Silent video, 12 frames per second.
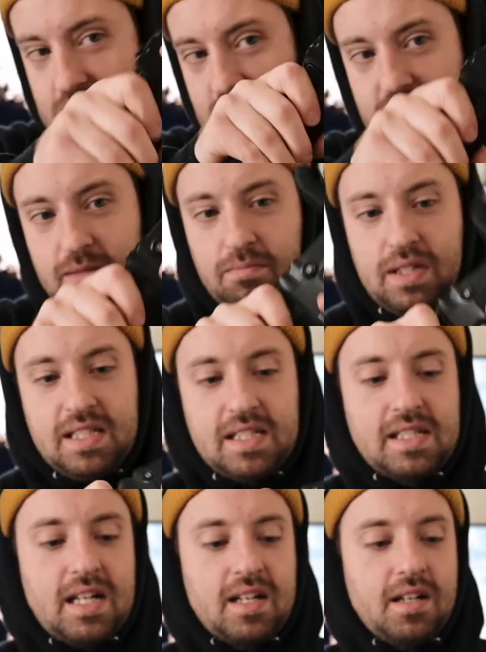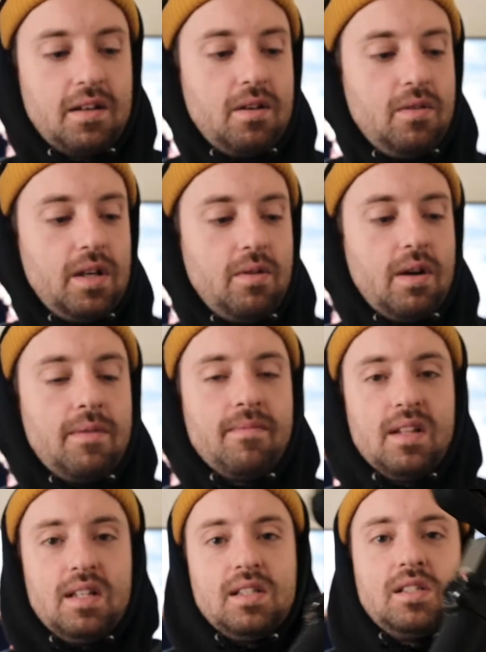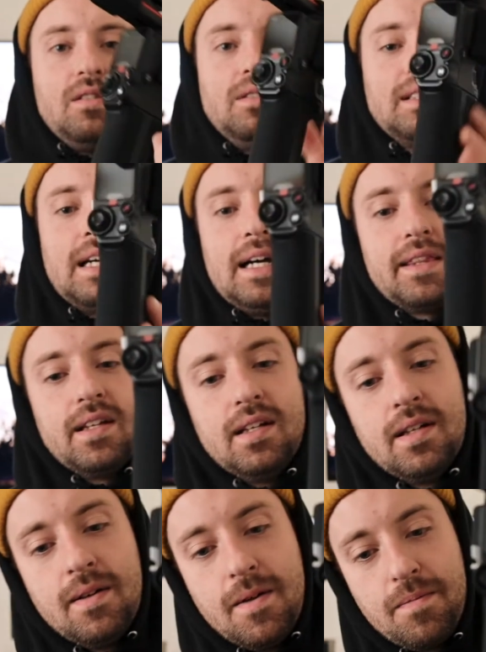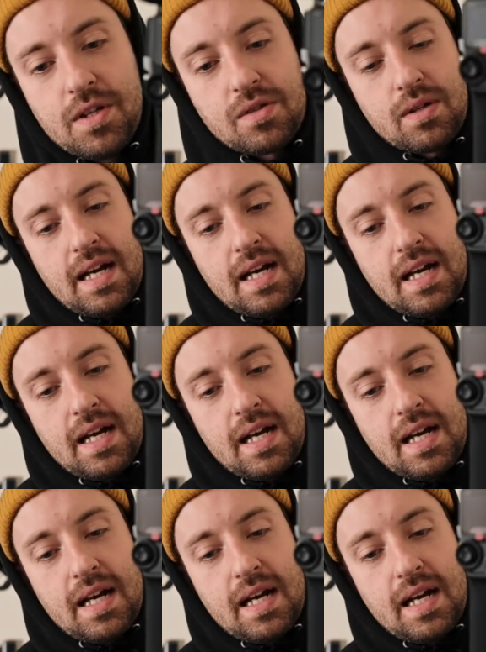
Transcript: locked in place, it's not gonna go anywhere. So it's got this one